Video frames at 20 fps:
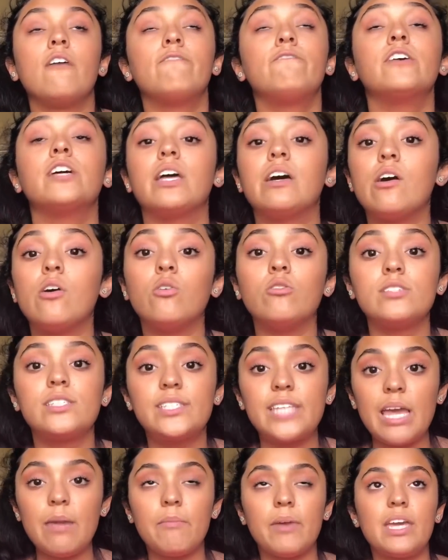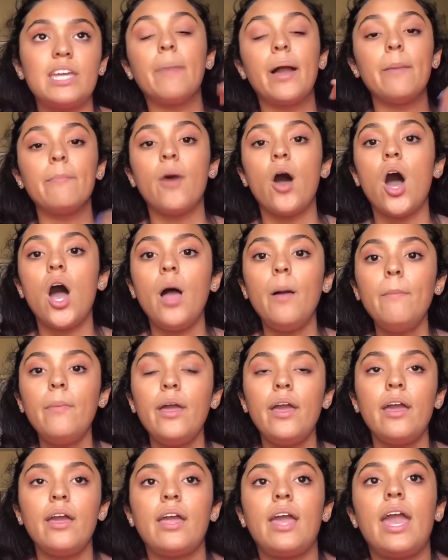fill out a whole statement. My mom
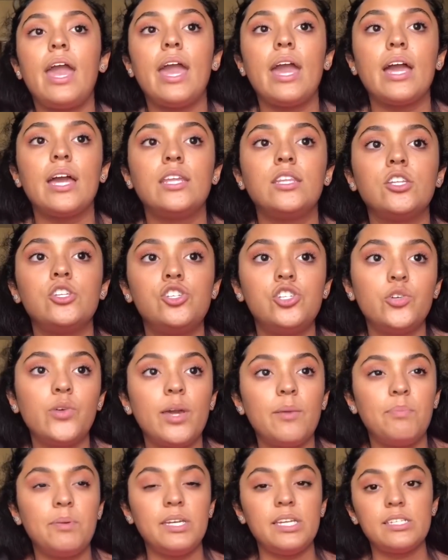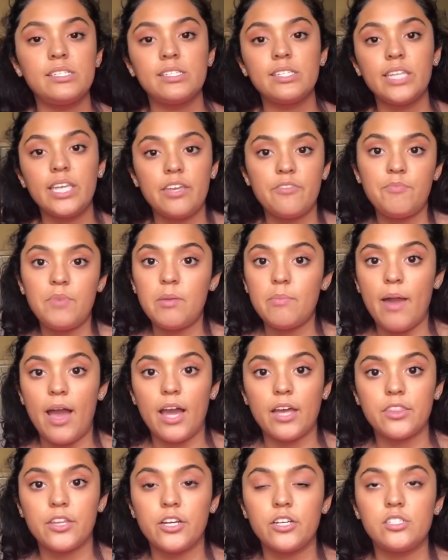and the 2 APs leave me
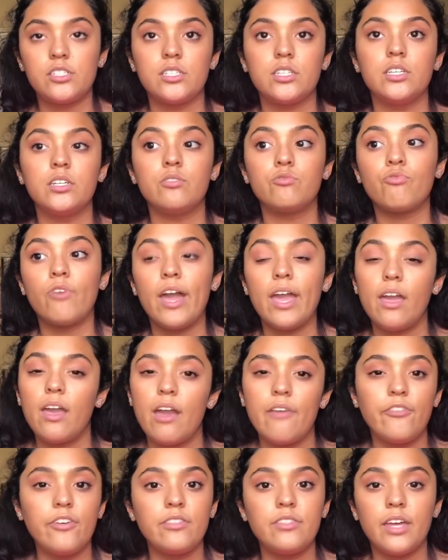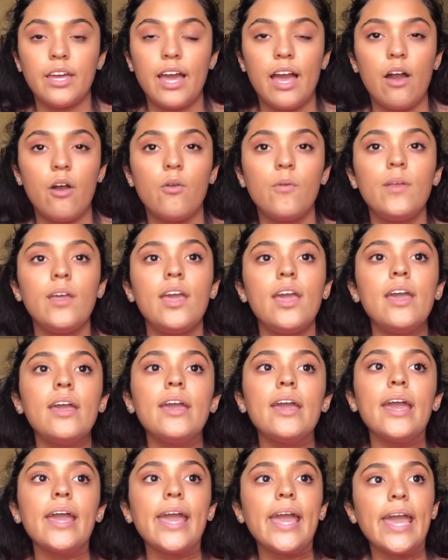back there to write everything out.
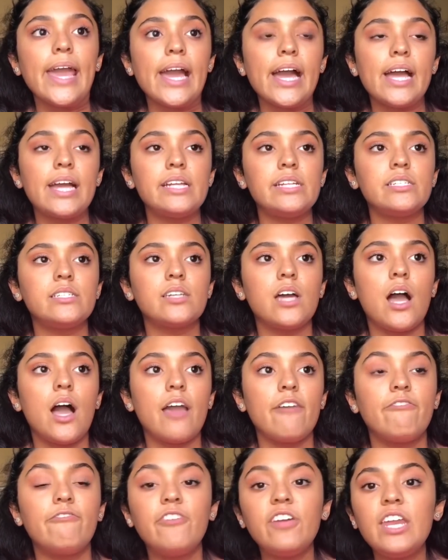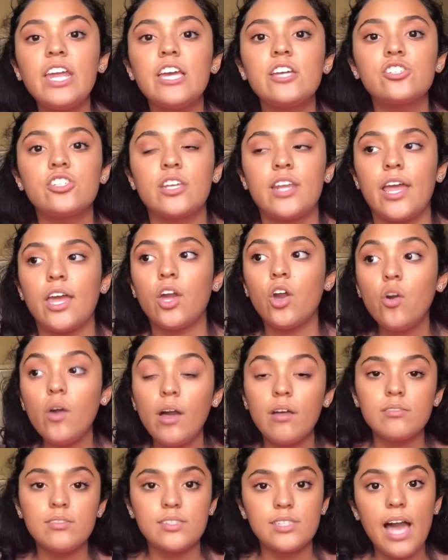And I finish and I go
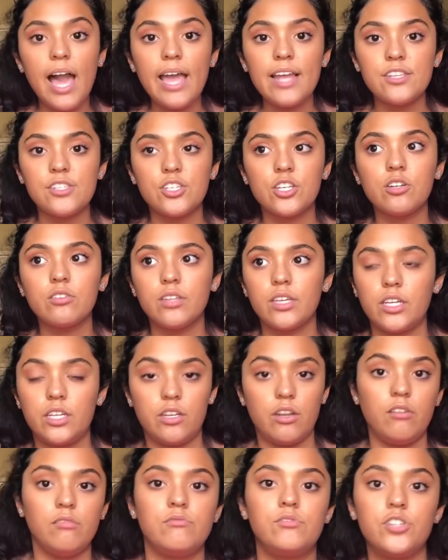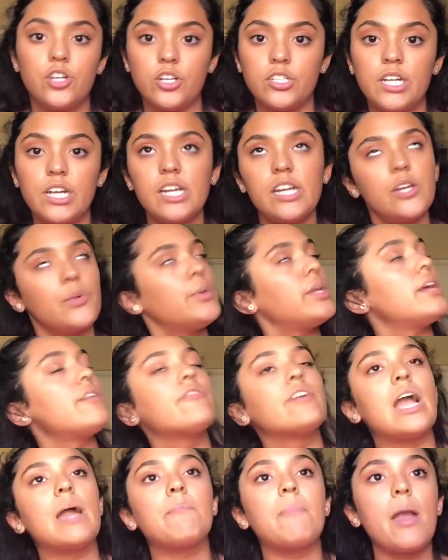outside to go like, you know, turn it in or
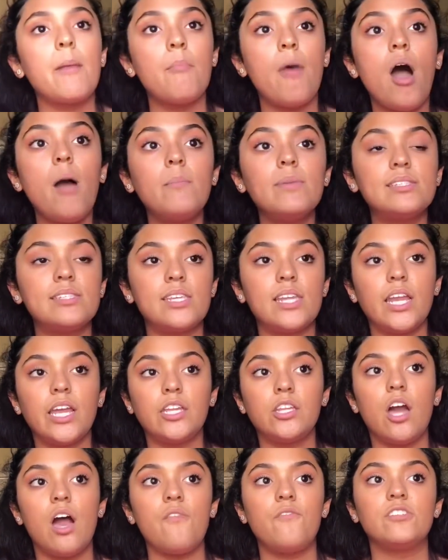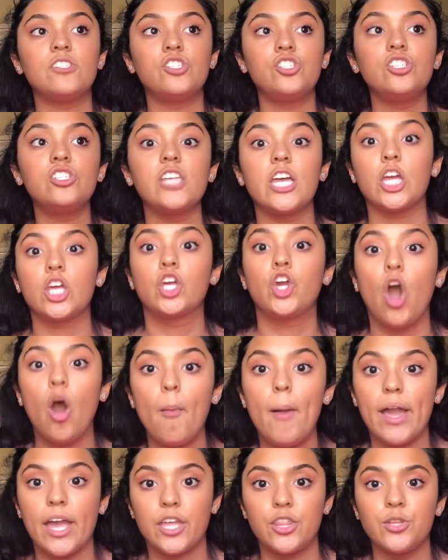whatever. And my mom is sitting in the office and she's like, go
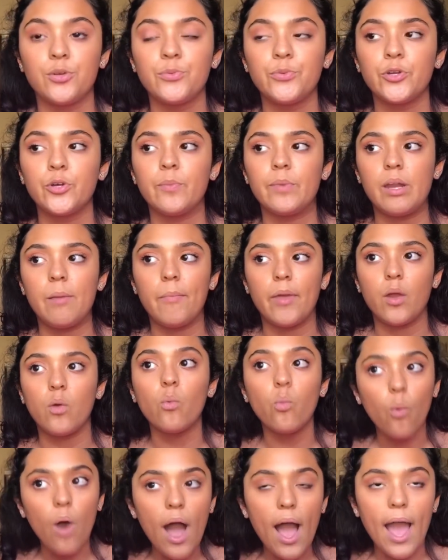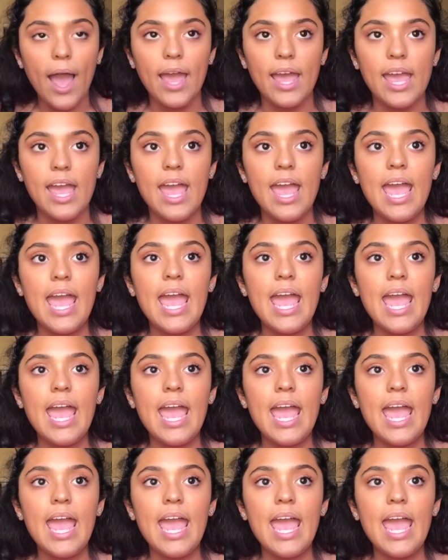back in the room. And I'm like, why?